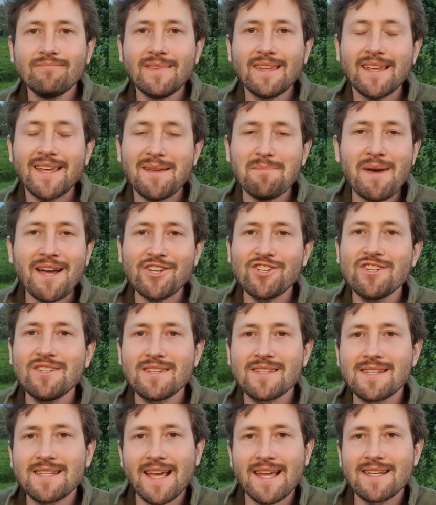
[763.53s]
Imagine
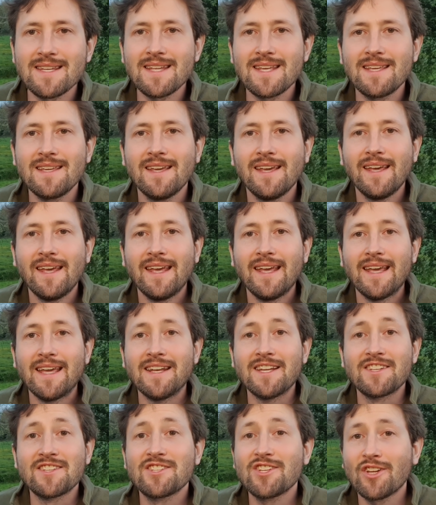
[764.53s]
standing in a
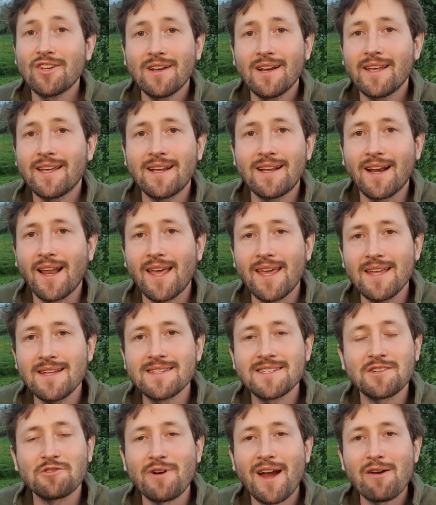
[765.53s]
sunlit glade
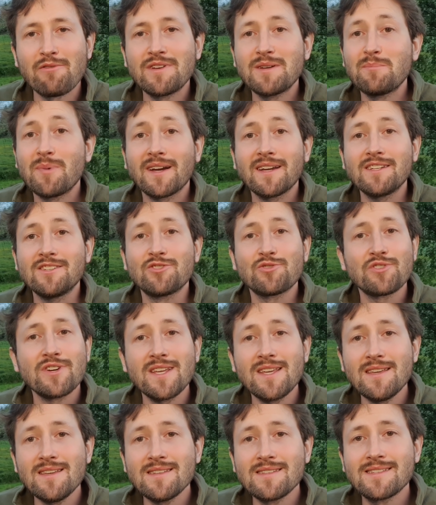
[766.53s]
surrounded by
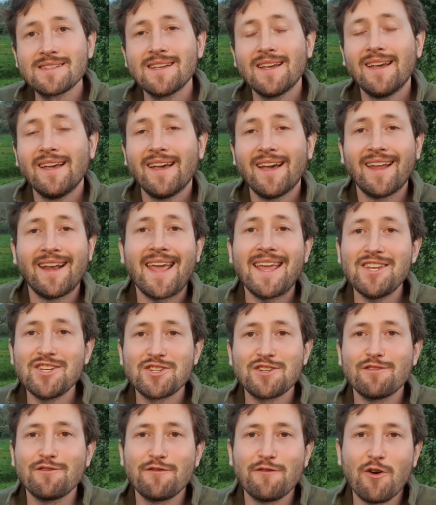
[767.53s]
trees and
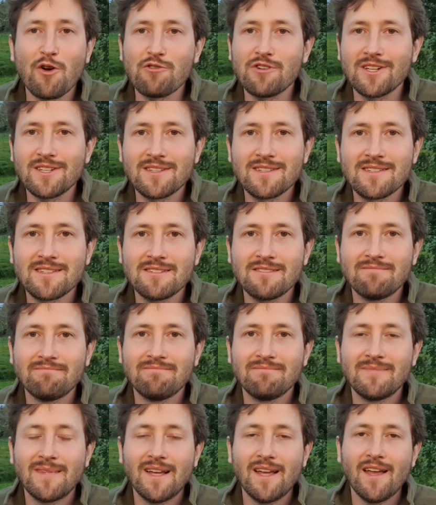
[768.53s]
ancient forest,
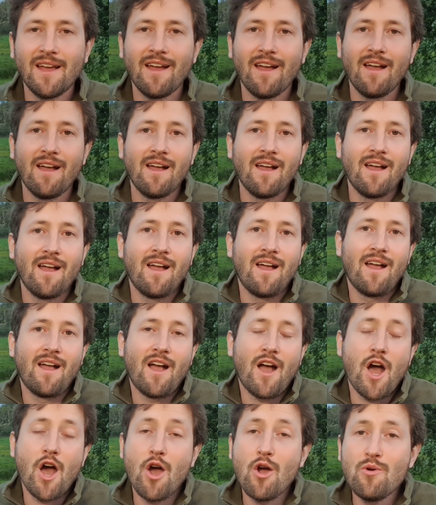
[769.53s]

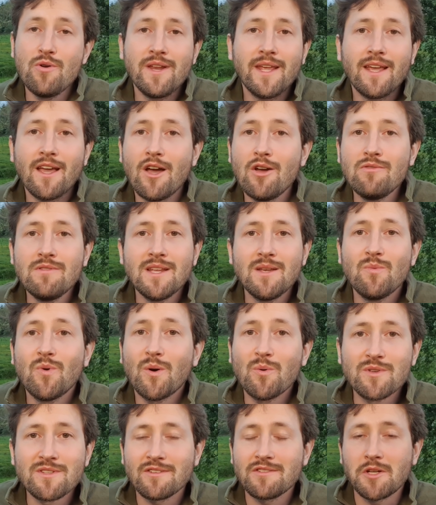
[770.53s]
owning only what
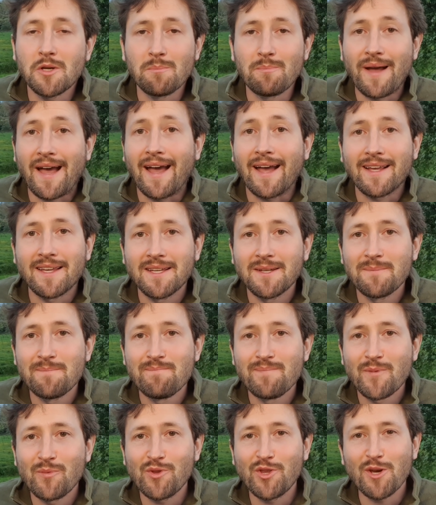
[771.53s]
was on your back,
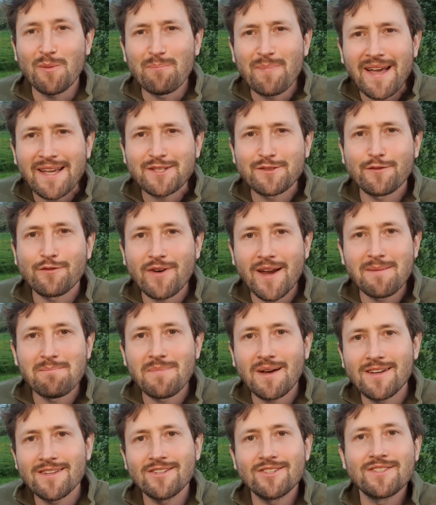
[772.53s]
with your best friend
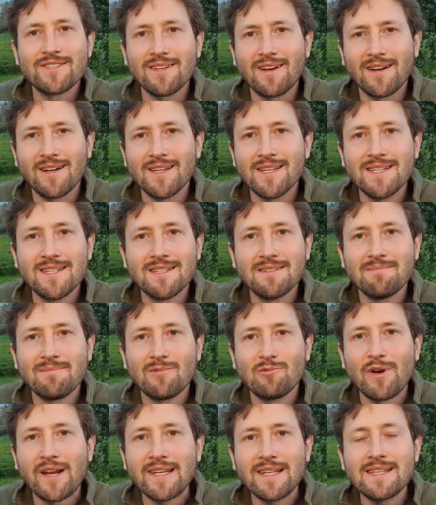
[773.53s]
by your side,
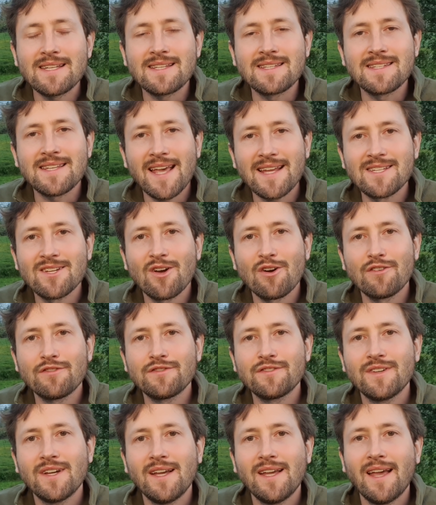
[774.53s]
ready to set
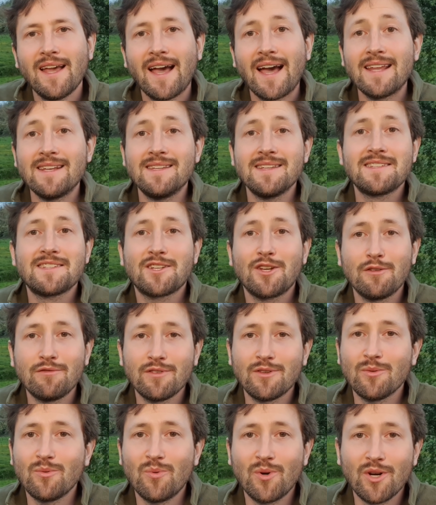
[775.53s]
off and discover
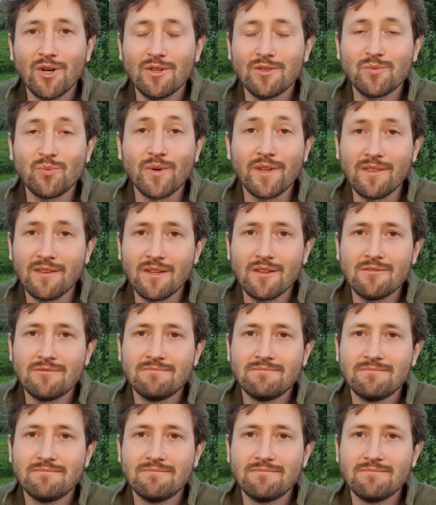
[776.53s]
the world with you.